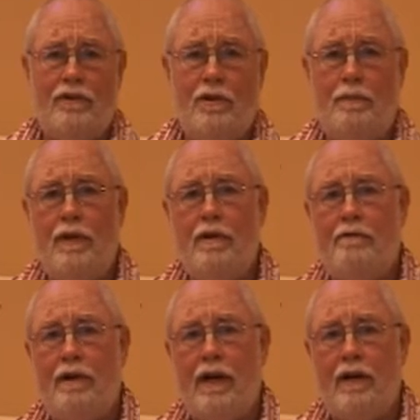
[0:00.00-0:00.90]

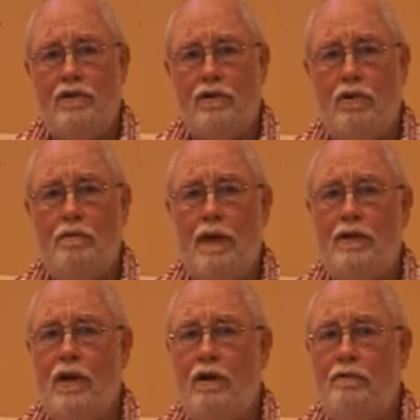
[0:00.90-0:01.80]
Simply, if I concern
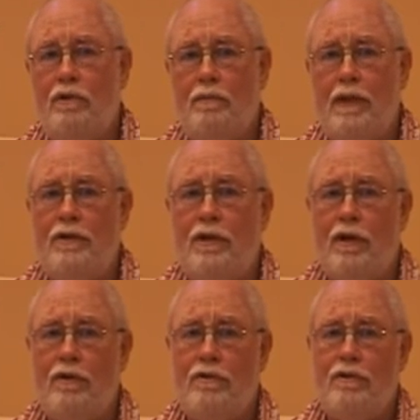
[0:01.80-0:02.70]
myself with
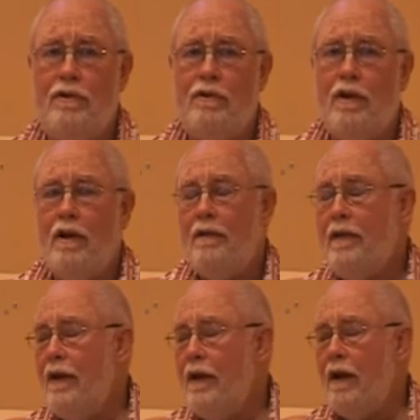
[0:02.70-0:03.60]
pleasing Krishna,
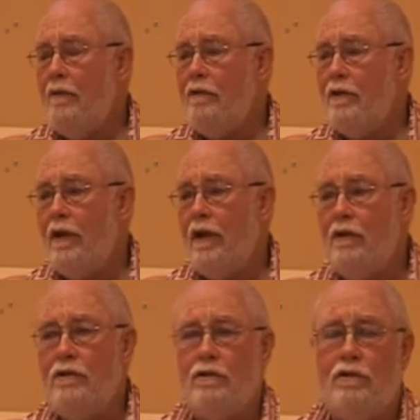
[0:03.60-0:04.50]
then everything
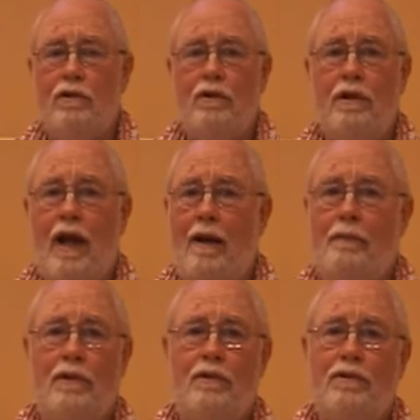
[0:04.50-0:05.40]
else good
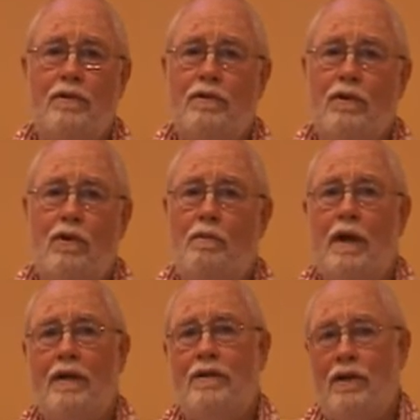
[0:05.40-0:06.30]
happens all
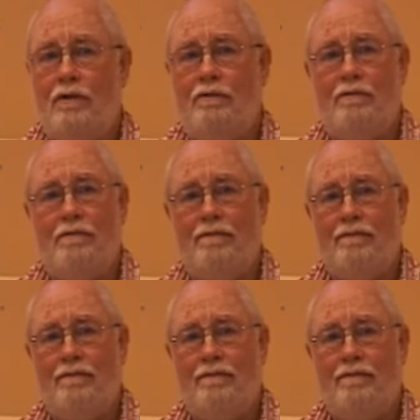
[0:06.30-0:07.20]
by itself.
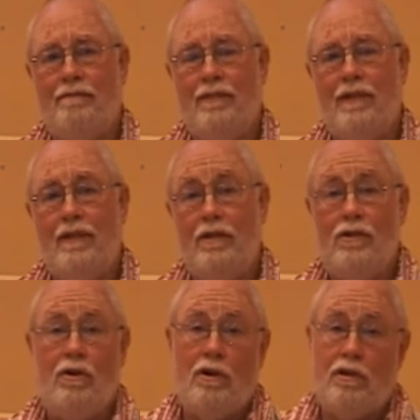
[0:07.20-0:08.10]

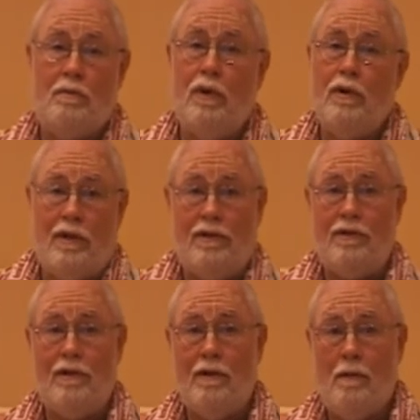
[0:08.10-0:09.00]
This is our
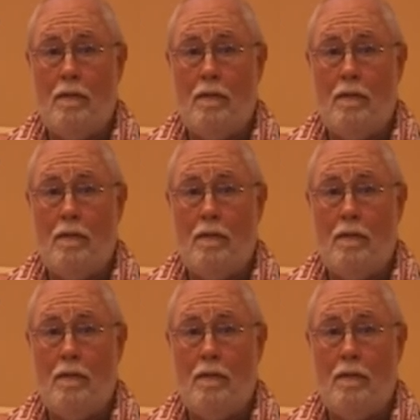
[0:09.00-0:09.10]
experience.